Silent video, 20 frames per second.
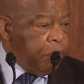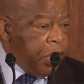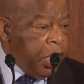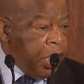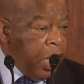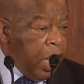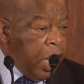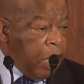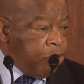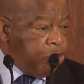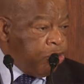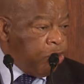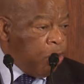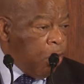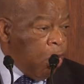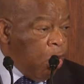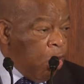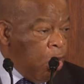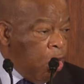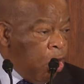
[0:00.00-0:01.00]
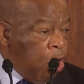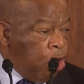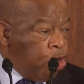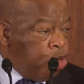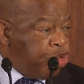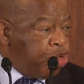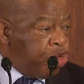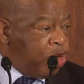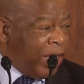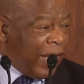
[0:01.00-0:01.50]
peanuts,
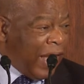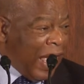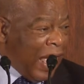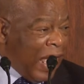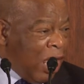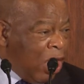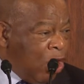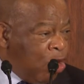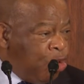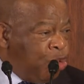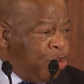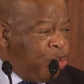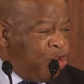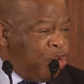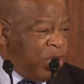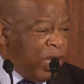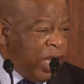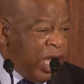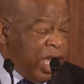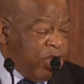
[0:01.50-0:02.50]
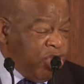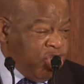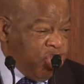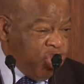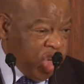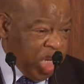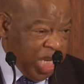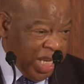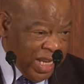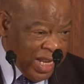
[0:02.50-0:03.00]
hogs, cows, and
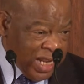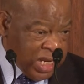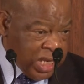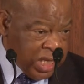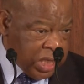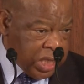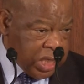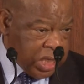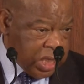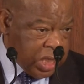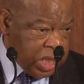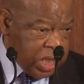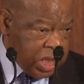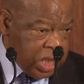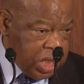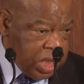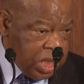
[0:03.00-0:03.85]
chickens.